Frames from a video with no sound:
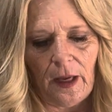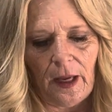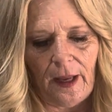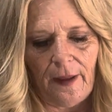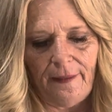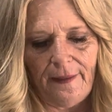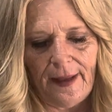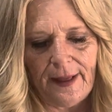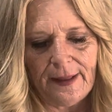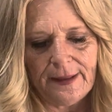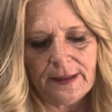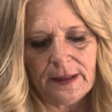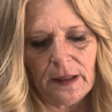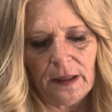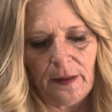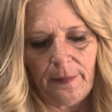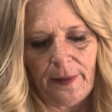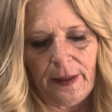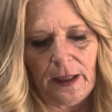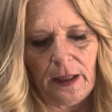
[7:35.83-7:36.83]
And that's going
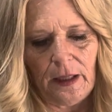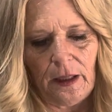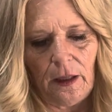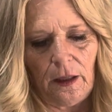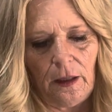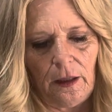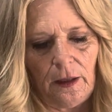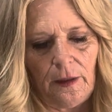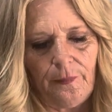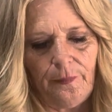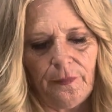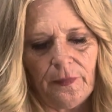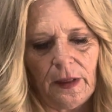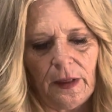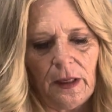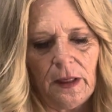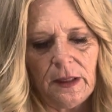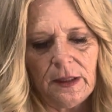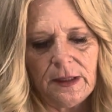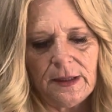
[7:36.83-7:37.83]
to be
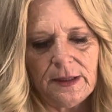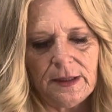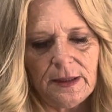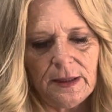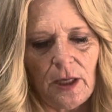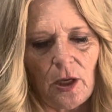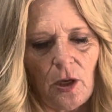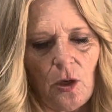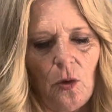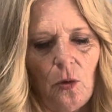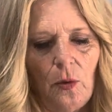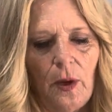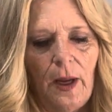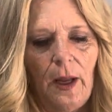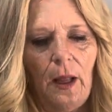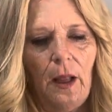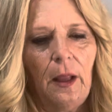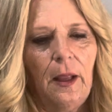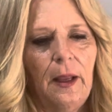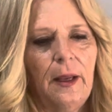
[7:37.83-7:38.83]
so
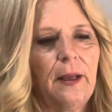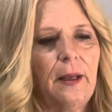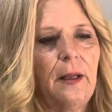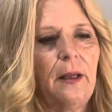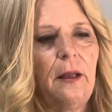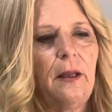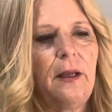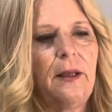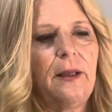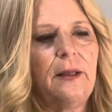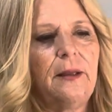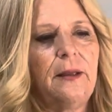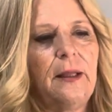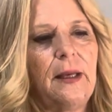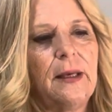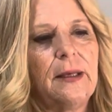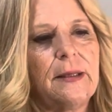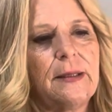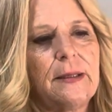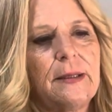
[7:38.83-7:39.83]
elegant. Look at
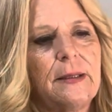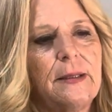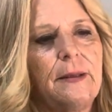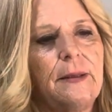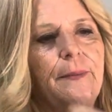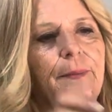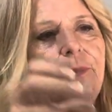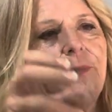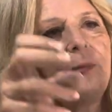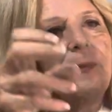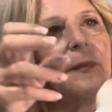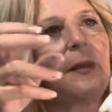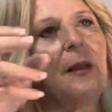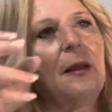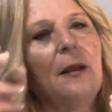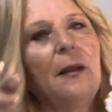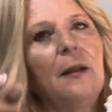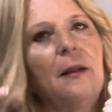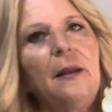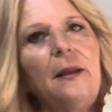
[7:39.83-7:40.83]
this.
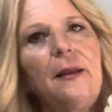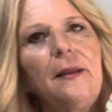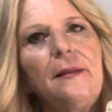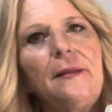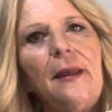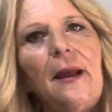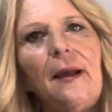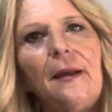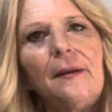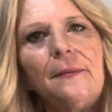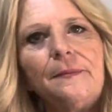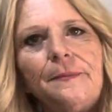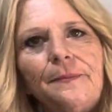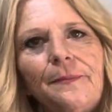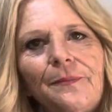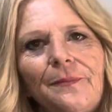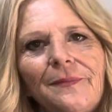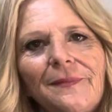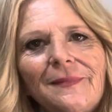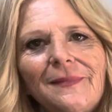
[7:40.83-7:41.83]
Look at that.
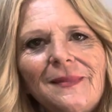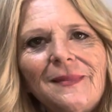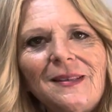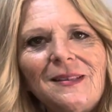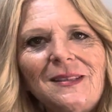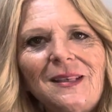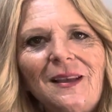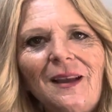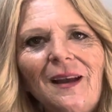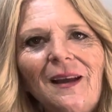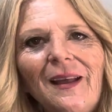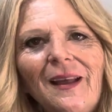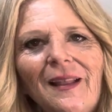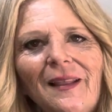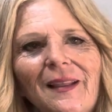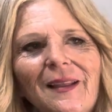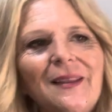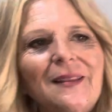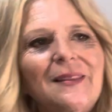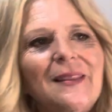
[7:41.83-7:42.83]
You see how
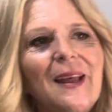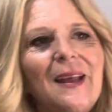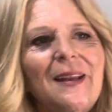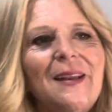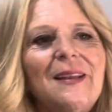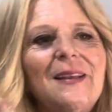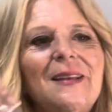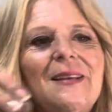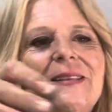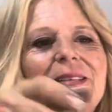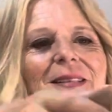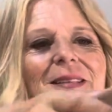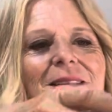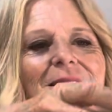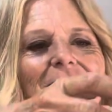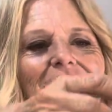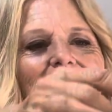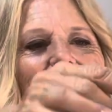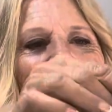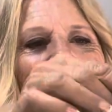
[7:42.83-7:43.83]
elegant that is?
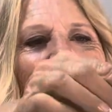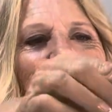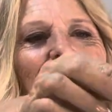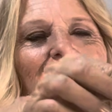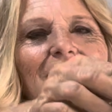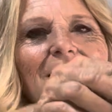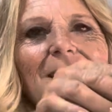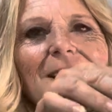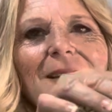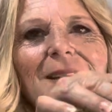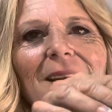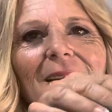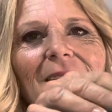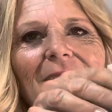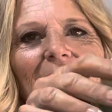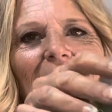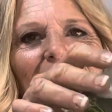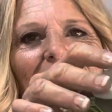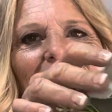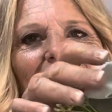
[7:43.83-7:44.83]
Right
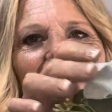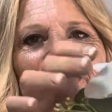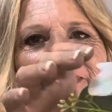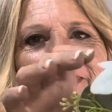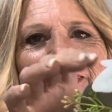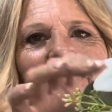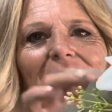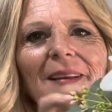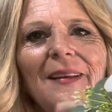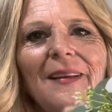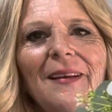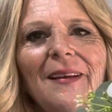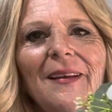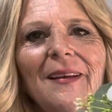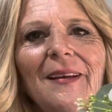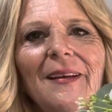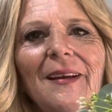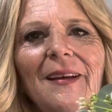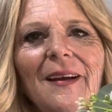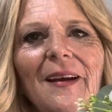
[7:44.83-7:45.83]
there.
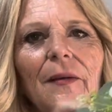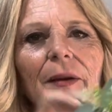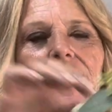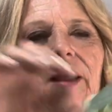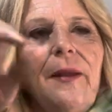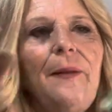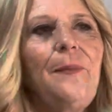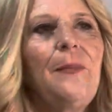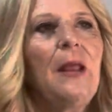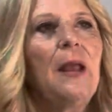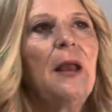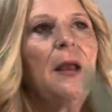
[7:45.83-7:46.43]
Okay.